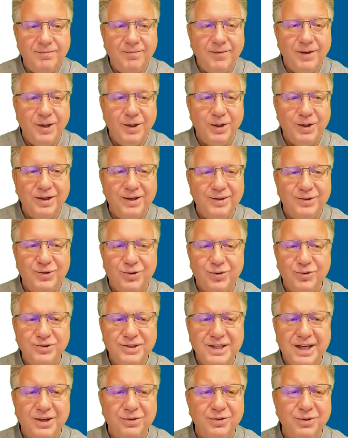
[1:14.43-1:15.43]
it turns
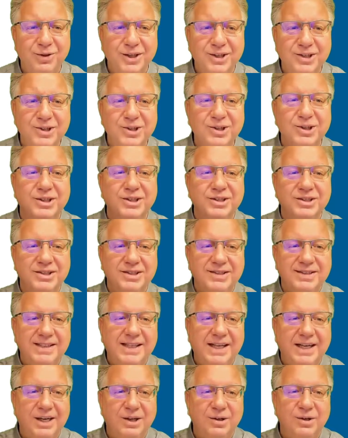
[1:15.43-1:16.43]
out this is,
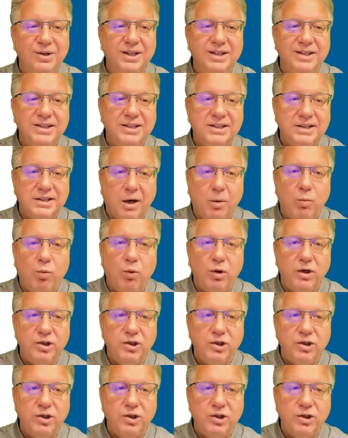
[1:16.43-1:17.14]
it's somewhat